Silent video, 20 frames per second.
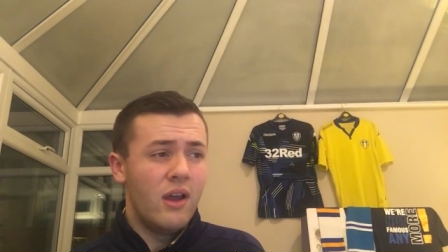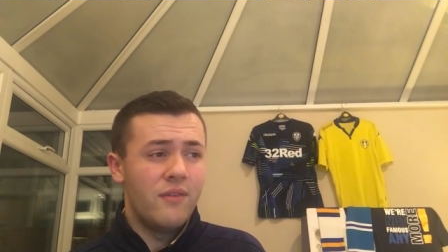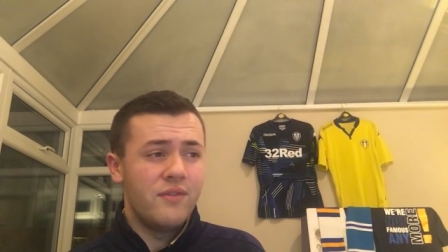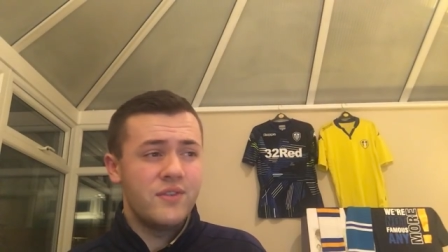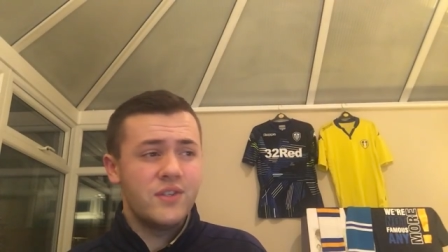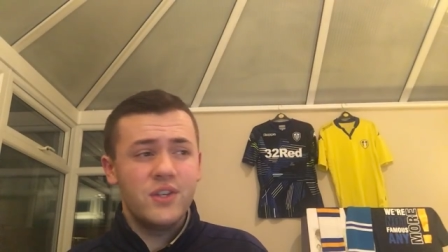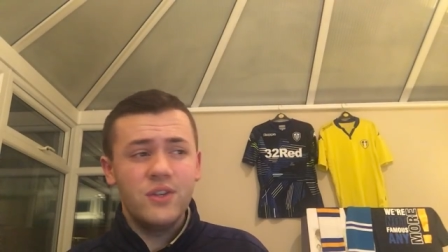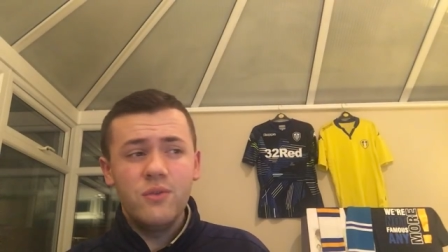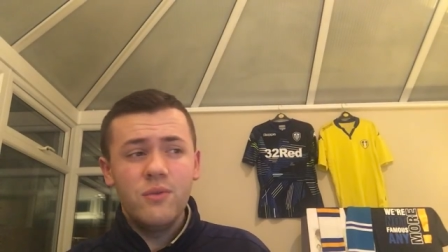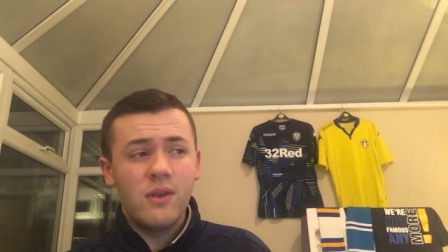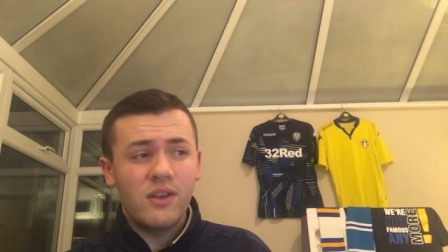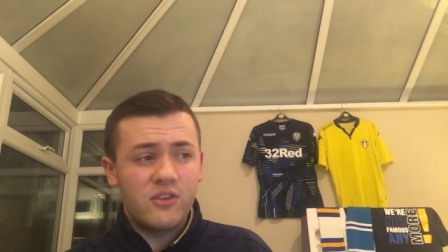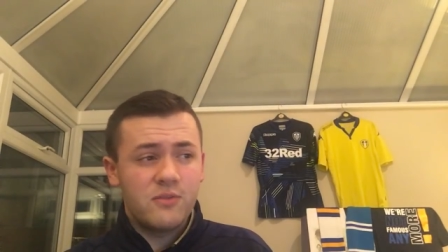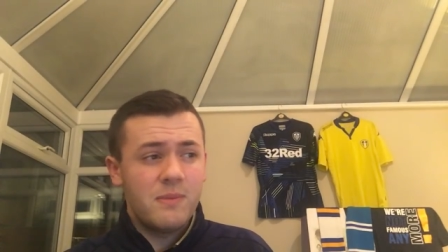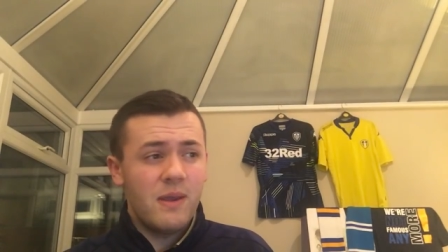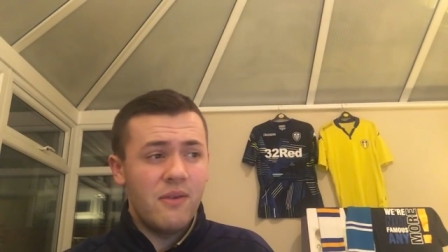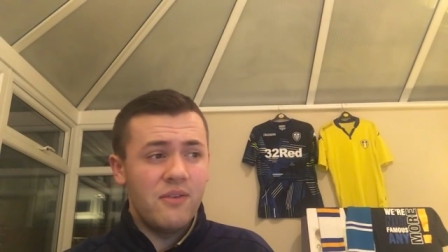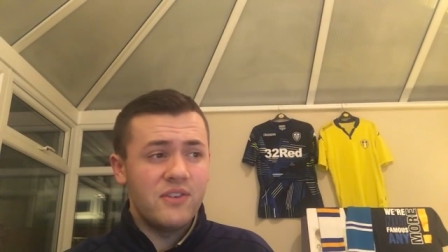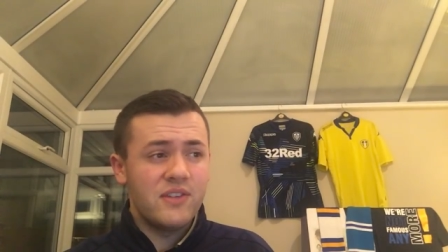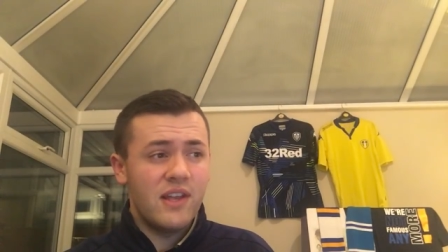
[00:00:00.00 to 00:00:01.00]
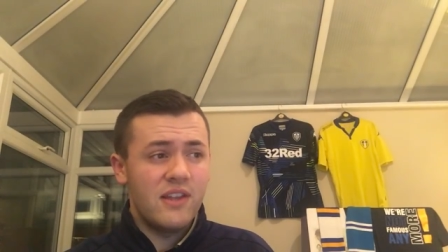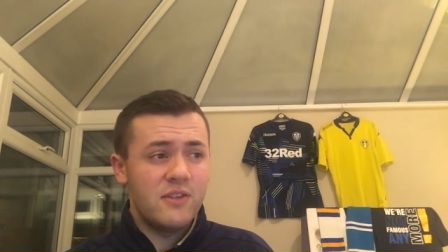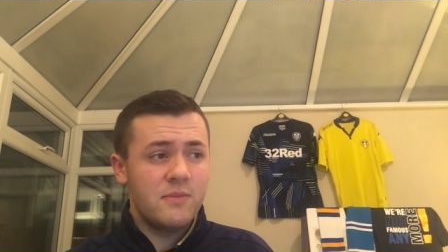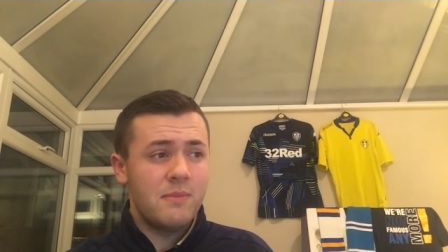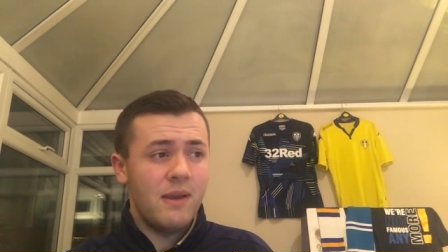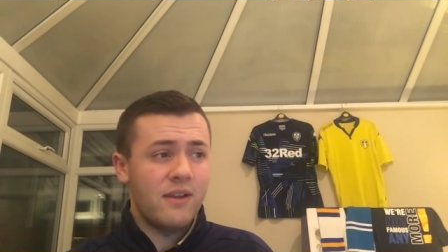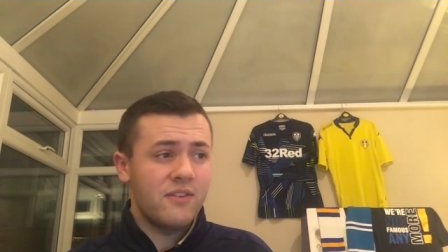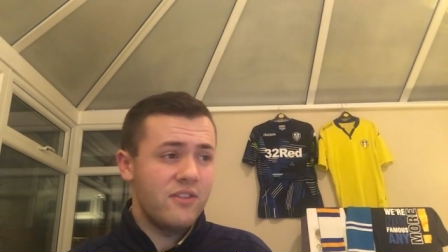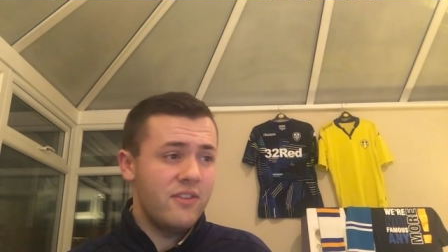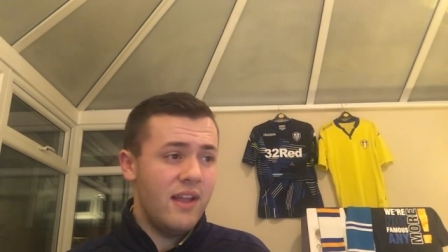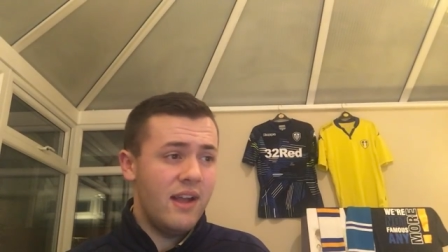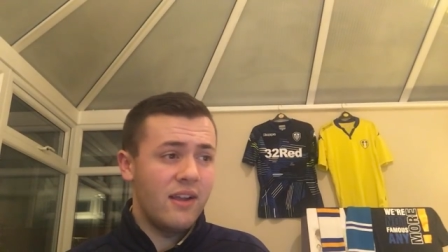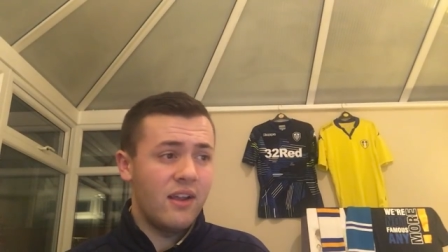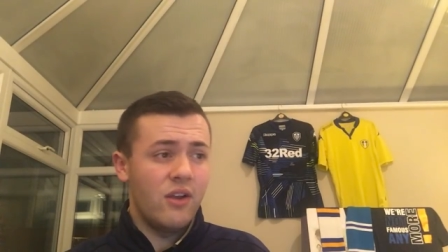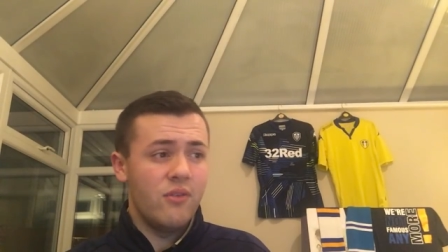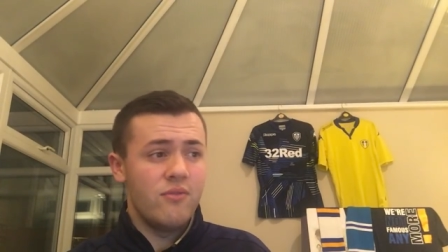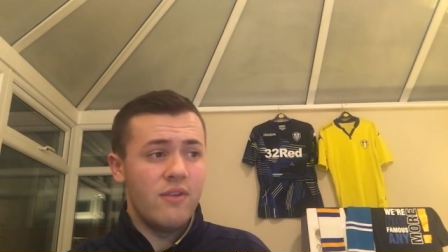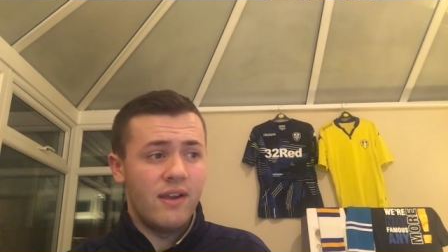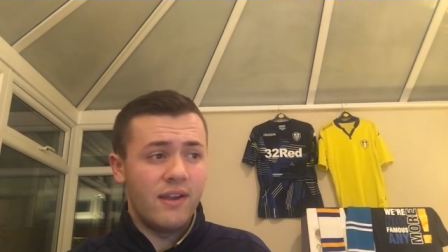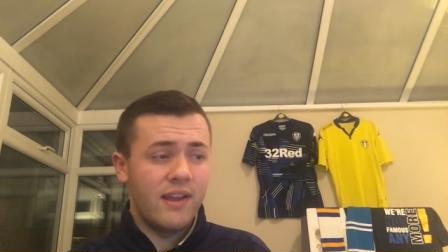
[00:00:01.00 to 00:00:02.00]
of two experienced centre-backs in
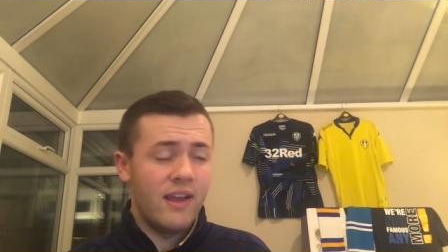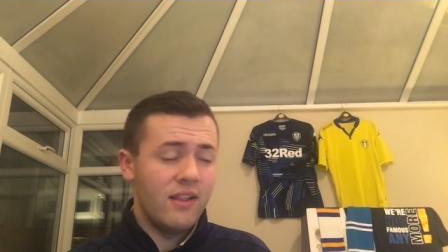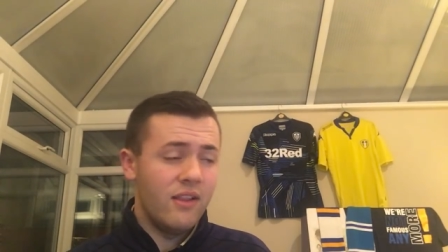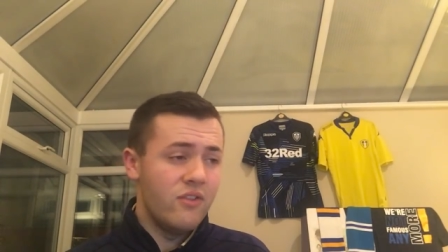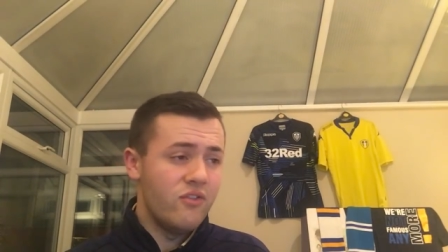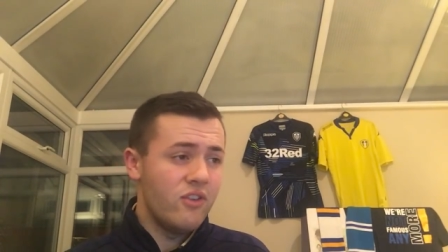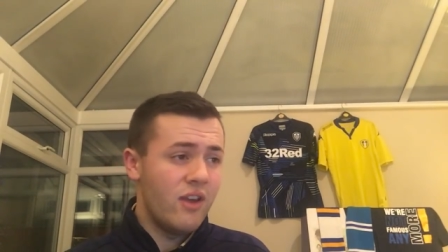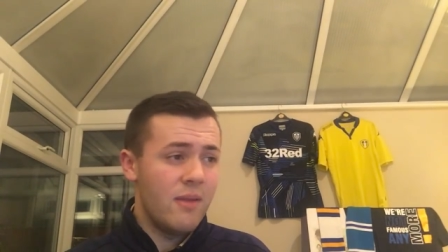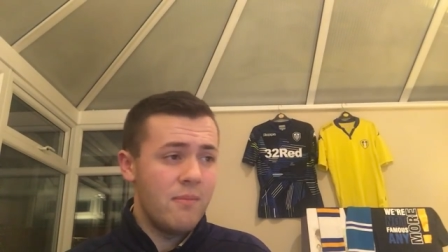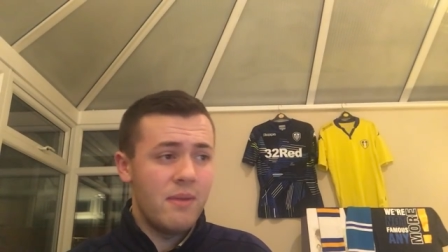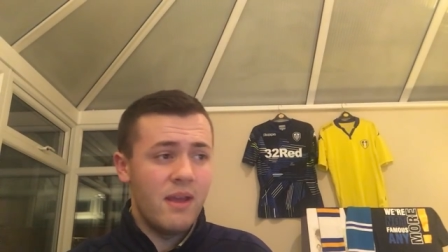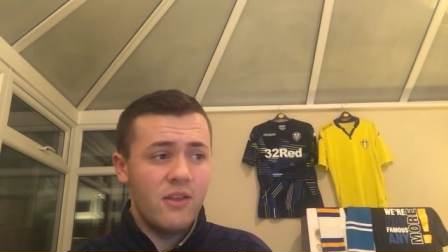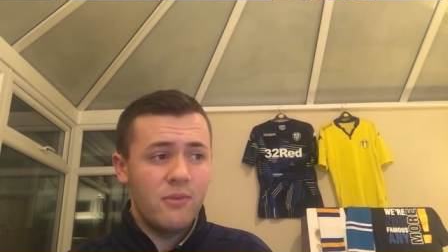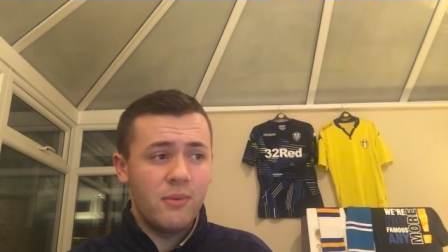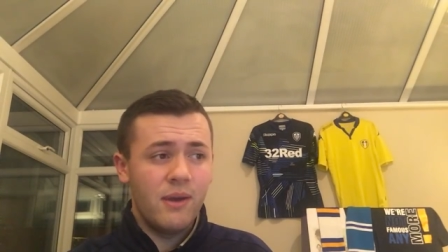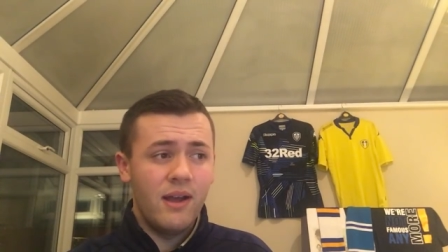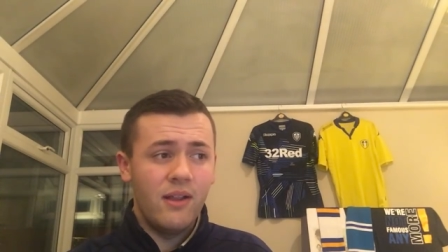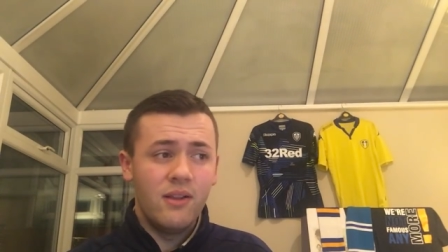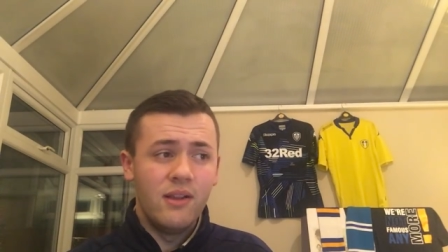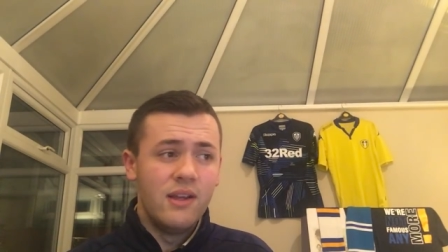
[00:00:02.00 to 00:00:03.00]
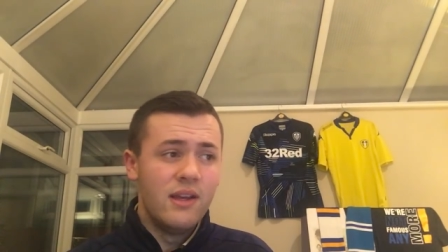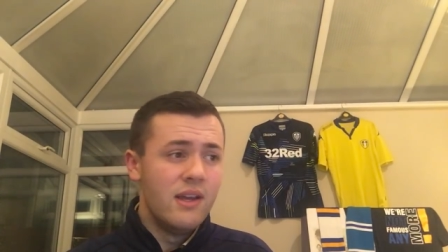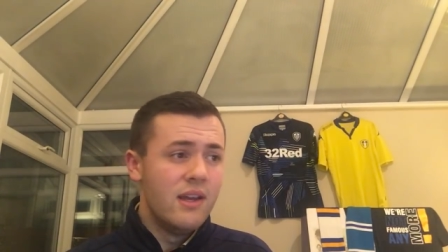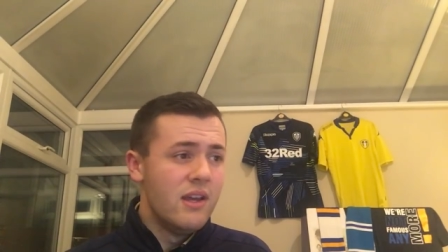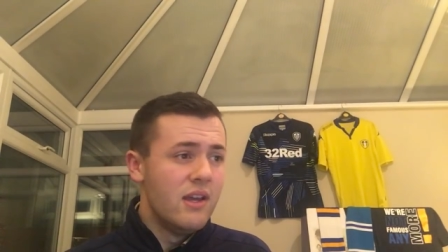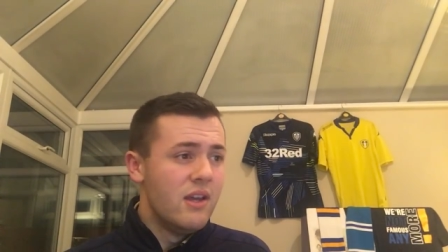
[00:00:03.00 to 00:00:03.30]
Angel Rangel and Jake Bidwell.